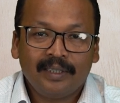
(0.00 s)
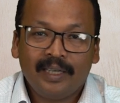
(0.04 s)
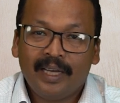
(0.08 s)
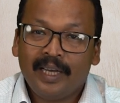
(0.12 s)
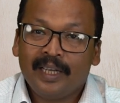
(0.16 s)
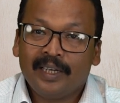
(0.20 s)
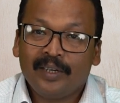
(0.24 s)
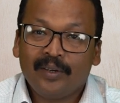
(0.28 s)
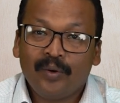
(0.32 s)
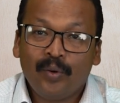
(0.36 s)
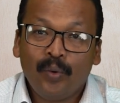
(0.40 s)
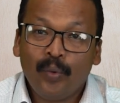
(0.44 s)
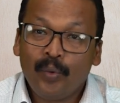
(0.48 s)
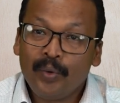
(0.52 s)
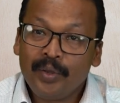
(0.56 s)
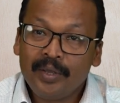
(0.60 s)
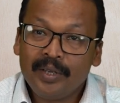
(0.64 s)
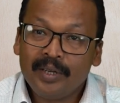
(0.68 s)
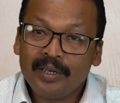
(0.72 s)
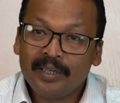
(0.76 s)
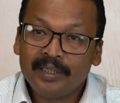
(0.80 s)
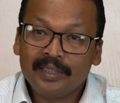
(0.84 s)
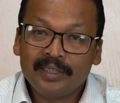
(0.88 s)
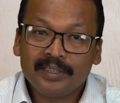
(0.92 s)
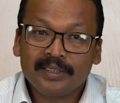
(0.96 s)
an
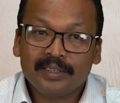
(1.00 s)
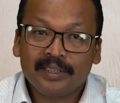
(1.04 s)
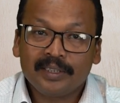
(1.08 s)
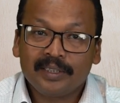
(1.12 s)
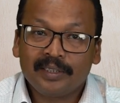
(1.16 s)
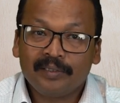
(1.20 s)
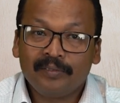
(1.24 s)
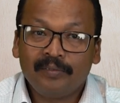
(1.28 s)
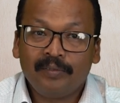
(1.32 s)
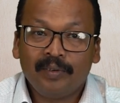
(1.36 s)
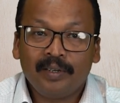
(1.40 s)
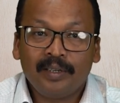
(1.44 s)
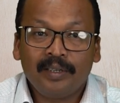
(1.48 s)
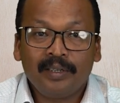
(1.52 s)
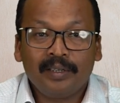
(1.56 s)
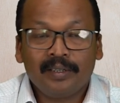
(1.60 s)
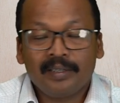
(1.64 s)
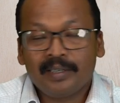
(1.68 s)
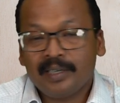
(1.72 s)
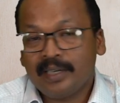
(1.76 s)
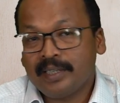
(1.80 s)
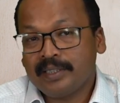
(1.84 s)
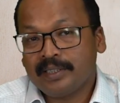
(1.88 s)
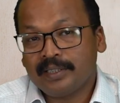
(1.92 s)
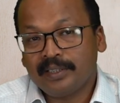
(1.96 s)
OER initiative by
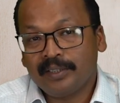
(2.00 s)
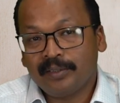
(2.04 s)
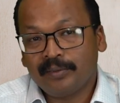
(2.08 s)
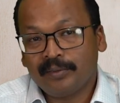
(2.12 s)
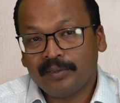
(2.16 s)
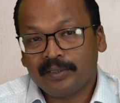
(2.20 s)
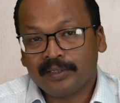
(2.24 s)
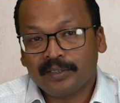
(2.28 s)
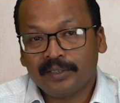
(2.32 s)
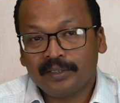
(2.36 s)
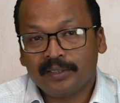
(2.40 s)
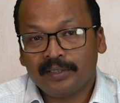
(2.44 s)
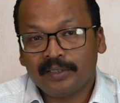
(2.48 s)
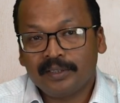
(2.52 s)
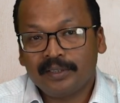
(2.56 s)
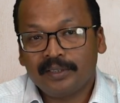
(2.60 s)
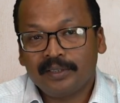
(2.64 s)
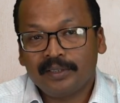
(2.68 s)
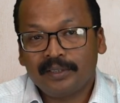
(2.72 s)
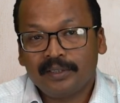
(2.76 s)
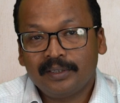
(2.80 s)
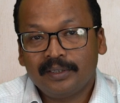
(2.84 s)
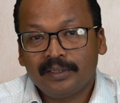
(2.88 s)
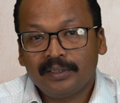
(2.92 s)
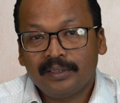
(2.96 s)
Rice University,
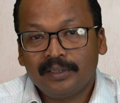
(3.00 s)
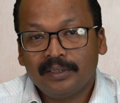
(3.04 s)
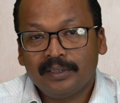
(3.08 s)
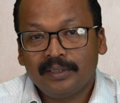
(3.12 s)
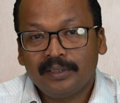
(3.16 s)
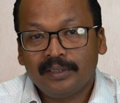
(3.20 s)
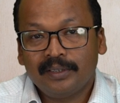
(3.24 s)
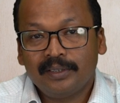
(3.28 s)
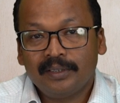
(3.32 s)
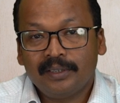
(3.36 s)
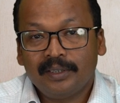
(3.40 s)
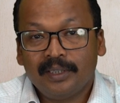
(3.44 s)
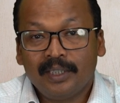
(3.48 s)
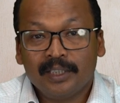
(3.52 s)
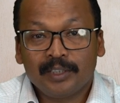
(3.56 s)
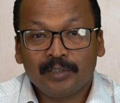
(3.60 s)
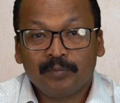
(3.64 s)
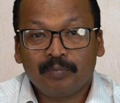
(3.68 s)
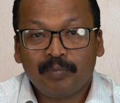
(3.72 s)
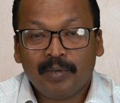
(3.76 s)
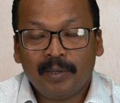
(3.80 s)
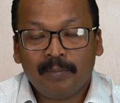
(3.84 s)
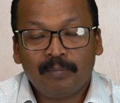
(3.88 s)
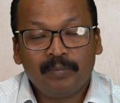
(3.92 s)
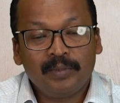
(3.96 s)
has
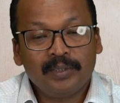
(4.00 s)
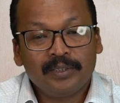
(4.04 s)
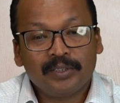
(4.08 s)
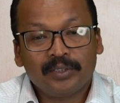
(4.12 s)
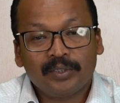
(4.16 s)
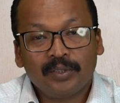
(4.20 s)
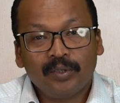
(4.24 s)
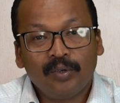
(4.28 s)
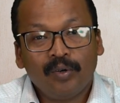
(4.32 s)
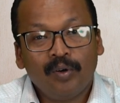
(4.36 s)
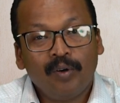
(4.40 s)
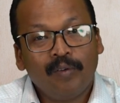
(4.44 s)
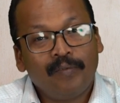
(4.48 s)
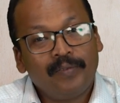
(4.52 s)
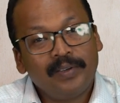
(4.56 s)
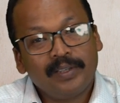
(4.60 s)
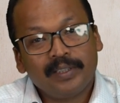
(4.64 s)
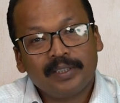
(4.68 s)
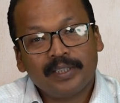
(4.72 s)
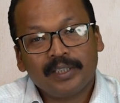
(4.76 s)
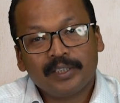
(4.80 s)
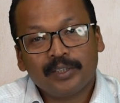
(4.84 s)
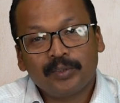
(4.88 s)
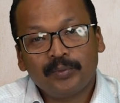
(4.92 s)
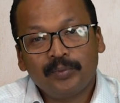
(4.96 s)
published open
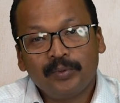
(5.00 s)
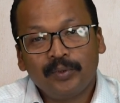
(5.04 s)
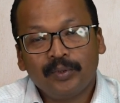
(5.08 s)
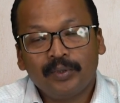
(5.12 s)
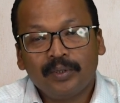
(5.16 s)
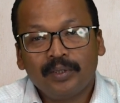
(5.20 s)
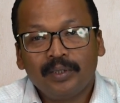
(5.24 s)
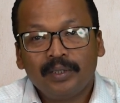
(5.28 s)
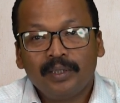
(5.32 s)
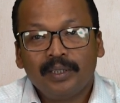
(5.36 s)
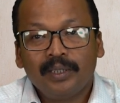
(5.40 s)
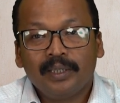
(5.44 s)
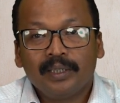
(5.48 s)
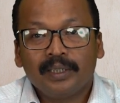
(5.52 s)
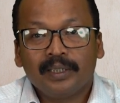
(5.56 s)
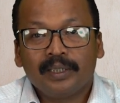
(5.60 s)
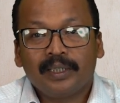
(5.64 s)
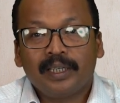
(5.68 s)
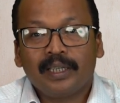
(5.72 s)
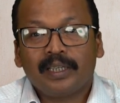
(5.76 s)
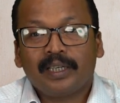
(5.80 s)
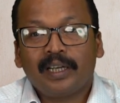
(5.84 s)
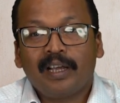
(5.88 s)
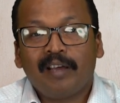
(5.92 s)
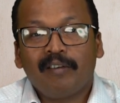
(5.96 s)
textbooks
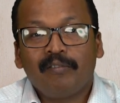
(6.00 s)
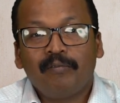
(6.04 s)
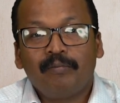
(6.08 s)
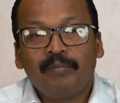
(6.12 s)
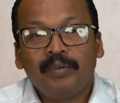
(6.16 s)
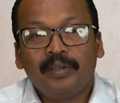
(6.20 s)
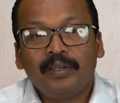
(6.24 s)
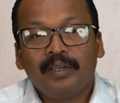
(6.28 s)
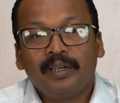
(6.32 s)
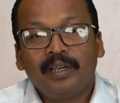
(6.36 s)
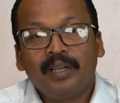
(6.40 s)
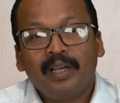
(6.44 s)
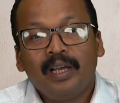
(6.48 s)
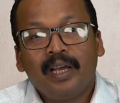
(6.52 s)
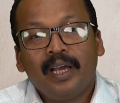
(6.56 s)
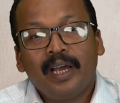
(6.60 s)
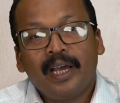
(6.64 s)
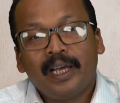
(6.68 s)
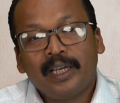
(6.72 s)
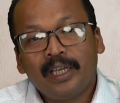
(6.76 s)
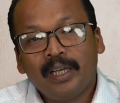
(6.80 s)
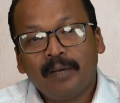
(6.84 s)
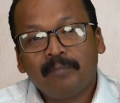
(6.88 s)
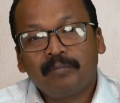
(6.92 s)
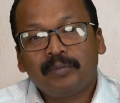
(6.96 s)
that have been
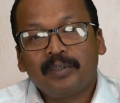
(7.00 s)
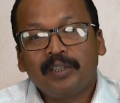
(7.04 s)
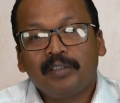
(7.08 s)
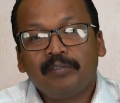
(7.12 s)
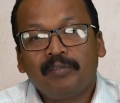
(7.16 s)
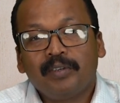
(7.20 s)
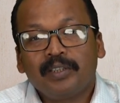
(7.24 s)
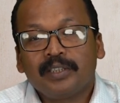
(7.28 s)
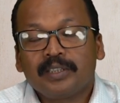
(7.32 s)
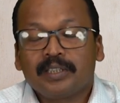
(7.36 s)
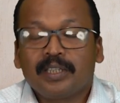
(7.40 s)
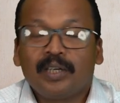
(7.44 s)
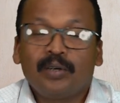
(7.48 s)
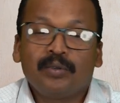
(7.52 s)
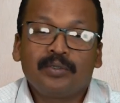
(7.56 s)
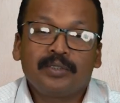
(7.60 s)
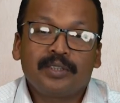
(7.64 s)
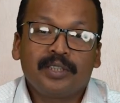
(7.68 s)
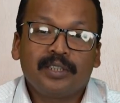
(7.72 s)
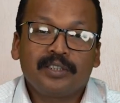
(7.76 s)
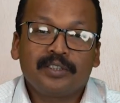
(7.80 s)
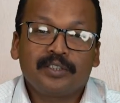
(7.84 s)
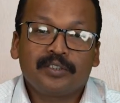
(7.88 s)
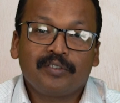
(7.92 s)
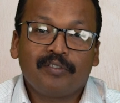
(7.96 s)
adopted by
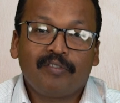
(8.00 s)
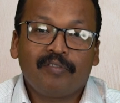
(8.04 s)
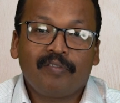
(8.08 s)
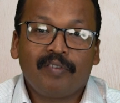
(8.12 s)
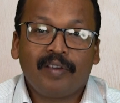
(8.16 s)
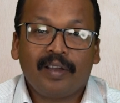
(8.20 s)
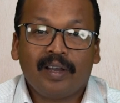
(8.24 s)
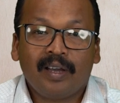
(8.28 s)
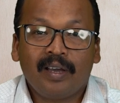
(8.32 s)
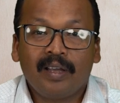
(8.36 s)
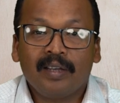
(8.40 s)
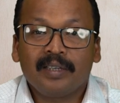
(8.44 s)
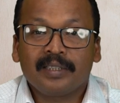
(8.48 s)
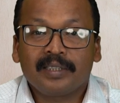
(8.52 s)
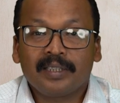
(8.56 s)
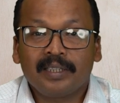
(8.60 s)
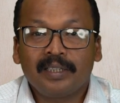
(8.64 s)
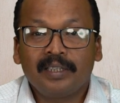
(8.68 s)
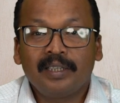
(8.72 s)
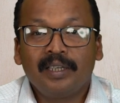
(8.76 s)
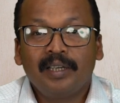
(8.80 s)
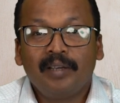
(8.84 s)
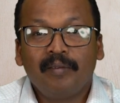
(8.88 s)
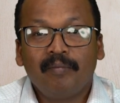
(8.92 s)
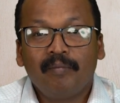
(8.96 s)
thousands of
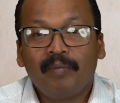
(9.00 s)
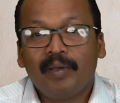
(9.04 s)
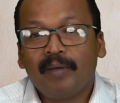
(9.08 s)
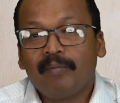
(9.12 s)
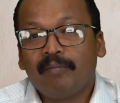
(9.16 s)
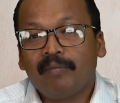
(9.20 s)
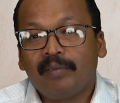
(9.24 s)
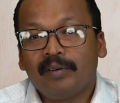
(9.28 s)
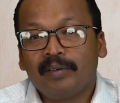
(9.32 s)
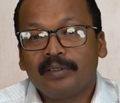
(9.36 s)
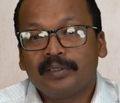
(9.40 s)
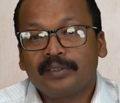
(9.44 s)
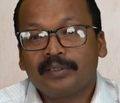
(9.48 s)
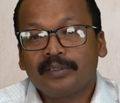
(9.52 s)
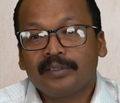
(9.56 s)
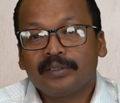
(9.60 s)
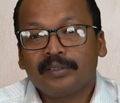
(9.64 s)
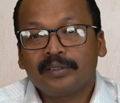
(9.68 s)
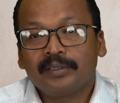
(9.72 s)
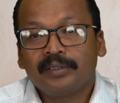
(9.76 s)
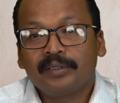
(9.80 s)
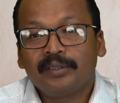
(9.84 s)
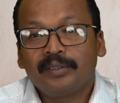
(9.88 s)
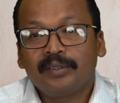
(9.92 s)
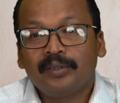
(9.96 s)
faculty members
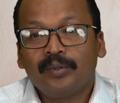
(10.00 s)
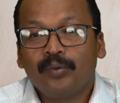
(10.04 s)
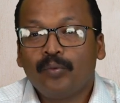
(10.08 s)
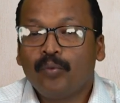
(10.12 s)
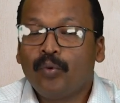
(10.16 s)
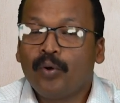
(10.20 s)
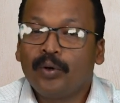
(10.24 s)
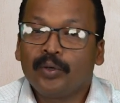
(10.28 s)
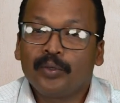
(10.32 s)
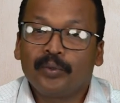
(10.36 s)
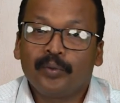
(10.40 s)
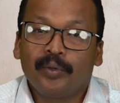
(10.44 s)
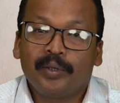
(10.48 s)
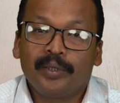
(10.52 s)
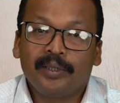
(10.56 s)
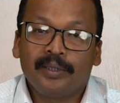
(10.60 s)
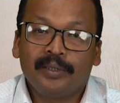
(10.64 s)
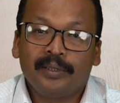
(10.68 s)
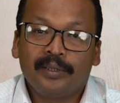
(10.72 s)
worldwide.